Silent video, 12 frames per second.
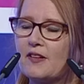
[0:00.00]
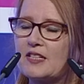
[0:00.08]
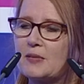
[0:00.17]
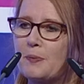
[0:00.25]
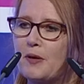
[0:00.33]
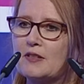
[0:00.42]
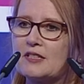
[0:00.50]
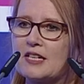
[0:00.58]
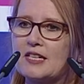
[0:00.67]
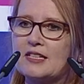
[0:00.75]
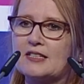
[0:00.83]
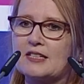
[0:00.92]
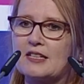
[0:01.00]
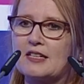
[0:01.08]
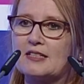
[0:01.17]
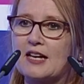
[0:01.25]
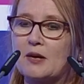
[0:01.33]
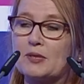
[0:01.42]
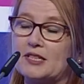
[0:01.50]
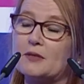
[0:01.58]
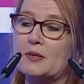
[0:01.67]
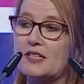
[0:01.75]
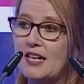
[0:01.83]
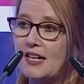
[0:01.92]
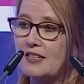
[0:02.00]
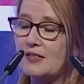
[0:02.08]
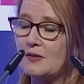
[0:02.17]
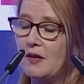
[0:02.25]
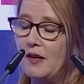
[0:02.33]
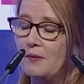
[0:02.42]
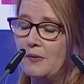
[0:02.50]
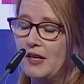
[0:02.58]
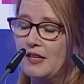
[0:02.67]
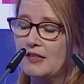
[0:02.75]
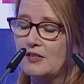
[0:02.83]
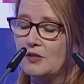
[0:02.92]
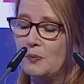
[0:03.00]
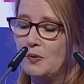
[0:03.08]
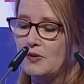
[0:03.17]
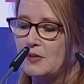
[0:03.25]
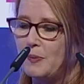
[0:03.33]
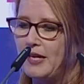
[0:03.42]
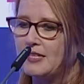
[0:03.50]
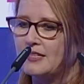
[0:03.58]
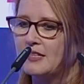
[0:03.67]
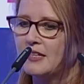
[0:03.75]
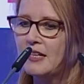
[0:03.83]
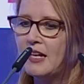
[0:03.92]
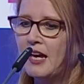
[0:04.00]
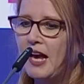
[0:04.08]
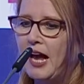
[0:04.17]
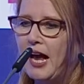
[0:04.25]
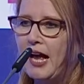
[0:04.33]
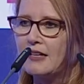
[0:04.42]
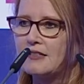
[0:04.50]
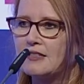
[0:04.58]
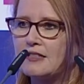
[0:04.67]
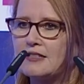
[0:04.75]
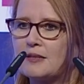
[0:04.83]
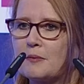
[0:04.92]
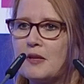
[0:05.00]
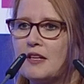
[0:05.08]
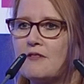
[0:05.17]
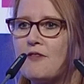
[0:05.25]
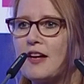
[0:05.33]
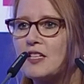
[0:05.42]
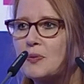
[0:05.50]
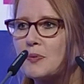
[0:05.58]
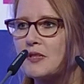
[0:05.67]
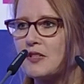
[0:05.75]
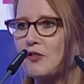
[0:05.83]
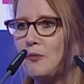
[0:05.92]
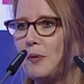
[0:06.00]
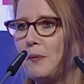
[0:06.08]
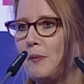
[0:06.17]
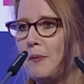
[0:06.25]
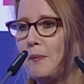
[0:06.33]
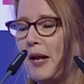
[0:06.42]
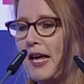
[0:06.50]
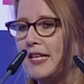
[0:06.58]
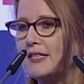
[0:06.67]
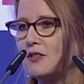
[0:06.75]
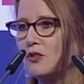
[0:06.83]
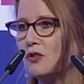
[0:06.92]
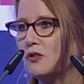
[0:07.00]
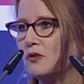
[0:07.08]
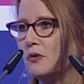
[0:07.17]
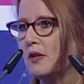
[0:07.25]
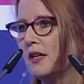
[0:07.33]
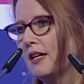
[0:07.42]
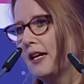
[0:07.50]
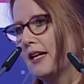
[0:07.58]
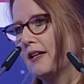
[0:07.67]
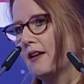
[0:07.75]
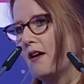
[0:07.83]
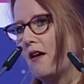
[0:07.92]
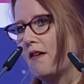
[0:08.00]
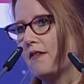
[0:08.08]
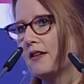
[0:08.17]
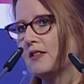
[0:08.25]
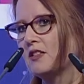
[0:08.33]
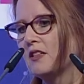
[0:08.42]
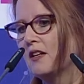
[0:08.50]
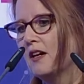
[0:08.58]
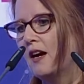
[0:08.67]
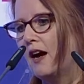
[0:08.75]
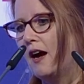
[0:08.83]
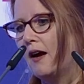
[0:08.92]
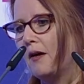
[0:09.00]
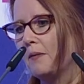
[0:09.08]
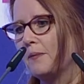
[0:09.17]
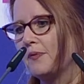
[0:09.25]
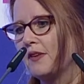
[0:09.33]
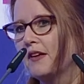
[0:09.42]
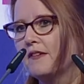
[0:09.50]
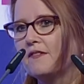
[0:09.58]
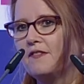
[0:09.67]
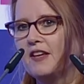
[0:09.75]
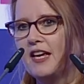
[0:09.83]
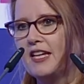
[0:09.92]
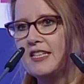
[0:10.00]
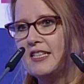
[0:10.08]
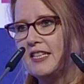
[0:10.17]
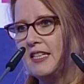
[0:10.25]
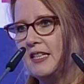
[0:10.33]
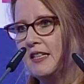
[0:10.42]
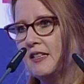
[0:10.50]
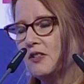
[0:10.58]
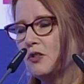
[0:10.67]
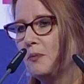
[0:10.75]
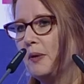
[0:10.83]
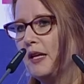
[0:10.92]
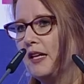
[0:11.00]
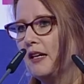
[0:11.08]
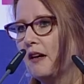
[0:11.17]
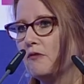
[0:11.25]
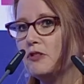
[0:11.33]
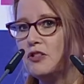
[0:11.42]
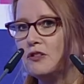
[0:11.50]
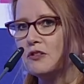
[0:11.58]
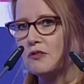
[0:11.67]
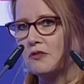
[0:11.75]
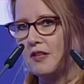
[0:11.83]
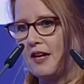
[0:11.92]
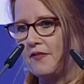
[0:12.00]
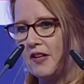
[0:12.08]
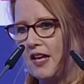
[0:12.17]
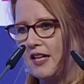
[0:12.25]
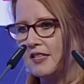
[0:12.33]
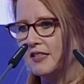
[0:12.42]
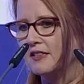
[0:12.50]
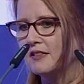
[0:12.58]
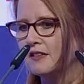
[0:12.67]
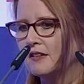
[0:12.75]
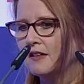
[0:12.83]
exposed is how we deal with tax in the superyacht space, and some of the arrangements that have been in place to encourage VAT to be reduced or navigated,